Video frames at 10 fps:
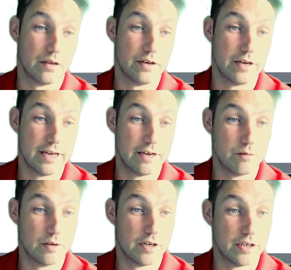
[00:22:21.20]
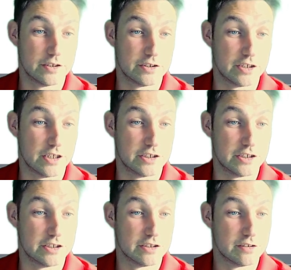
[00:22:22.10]
now under
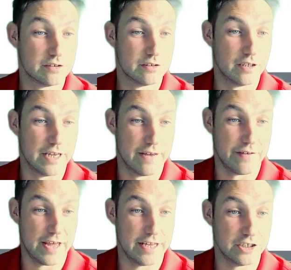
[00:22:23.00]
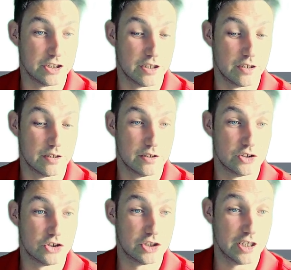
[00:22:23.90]
searches, I have HR,
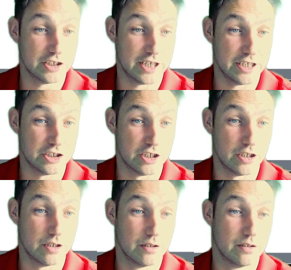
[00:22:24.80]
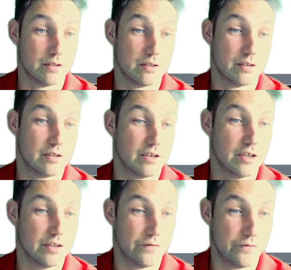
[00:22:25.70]
search HR,
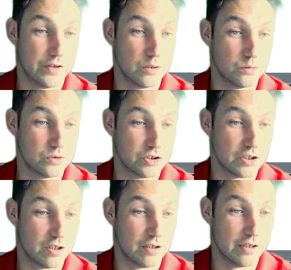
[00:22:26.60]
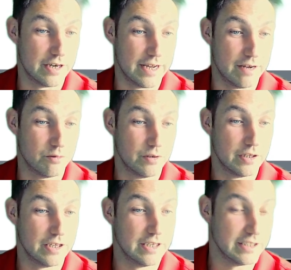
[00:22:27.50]
and the fields are now
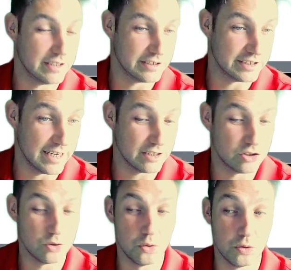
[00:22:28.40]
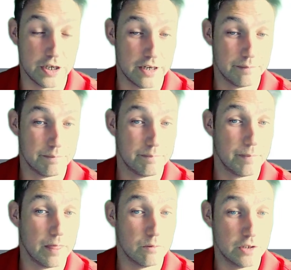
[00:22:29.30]
in the exact order
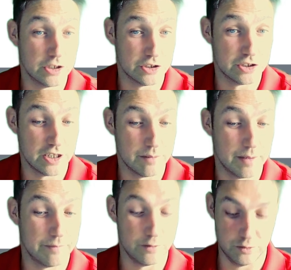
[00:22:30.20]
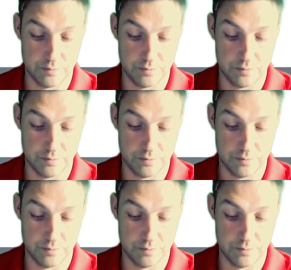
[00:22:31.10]
that we just set them up for.